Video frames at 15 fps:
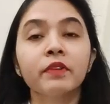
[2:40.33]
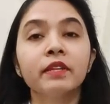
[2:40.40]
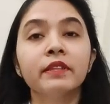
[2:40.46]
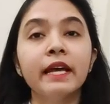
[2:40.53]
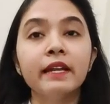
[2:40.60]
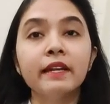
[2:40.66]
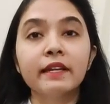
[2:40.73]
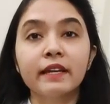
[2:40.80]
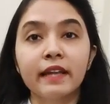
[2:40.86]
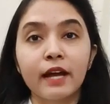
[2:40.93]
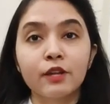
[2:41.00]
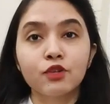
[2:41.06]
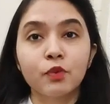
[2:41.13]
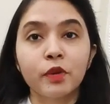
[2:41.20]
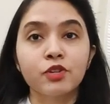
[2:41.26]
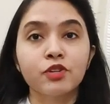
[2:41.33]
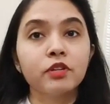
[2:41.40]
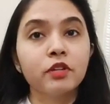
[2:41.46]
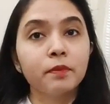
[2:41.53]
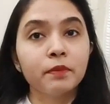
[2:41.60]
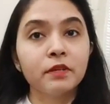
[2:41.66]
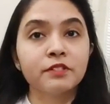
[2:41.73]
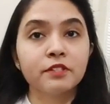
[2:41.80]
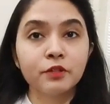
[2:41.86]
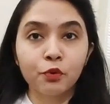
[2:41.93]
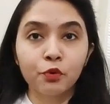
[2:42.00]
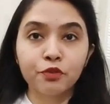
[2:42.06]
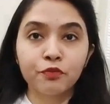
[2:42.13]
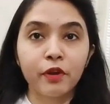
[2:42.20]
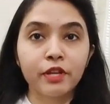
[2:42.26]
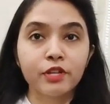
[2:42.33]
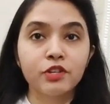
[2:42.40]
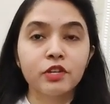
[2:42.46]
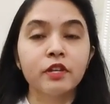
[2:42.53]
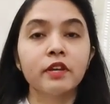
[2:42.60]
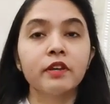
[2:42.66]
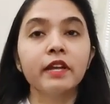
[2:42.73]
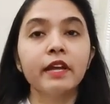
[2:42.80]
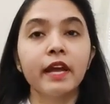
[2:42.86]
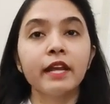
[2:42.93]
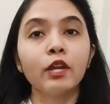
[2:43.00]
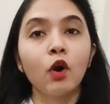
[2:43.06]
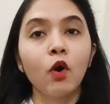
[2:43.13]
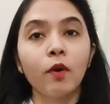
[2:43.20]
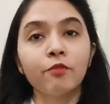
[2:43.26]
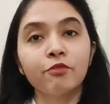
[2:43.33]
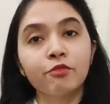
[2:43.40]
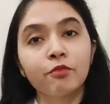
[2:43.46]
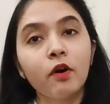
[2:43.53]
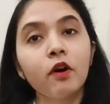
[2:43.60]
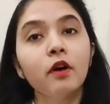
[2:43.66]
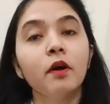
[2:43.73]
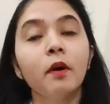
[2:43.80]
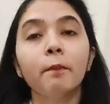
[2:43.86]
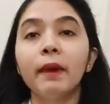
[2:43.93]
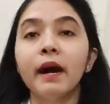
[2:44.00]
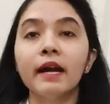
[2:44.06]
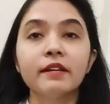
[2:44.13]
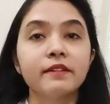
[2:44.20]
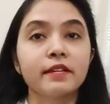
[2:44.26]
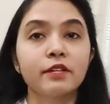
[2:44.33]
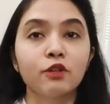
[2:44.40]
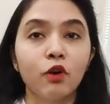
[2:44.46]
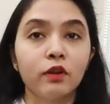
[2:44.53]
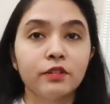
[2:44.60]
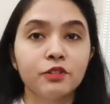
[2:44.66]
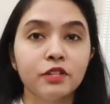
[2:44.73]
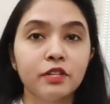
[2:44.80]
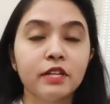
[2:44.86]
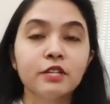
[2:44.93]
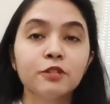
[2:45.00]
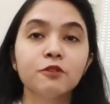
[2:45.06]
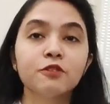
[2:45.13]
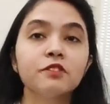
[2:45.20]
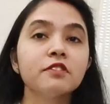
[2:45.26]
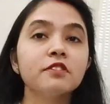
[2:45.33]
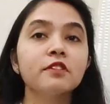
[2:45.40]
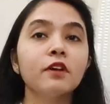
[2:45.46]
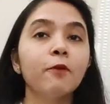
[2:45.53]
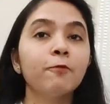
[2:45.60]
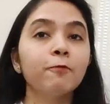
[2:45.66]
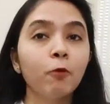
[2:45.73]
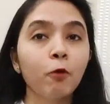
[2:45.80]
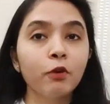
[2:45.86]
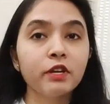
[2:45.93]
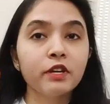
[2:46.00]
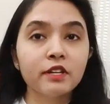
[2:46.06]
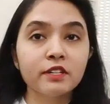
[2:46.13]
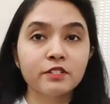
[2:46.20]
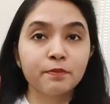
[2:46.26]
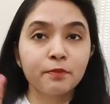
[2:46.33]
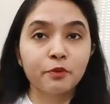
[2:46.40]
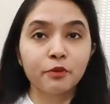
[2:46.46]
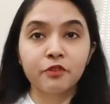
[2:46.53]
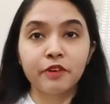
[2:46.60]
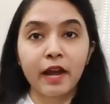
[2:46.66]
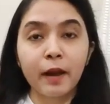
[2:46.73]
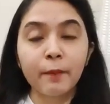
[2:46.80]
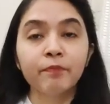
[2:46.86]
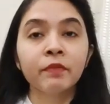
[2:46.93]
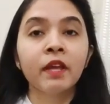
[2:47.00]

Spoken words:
Then in graduation, a person goes for engineering and opts for biotechnology. So this is a 4 years program.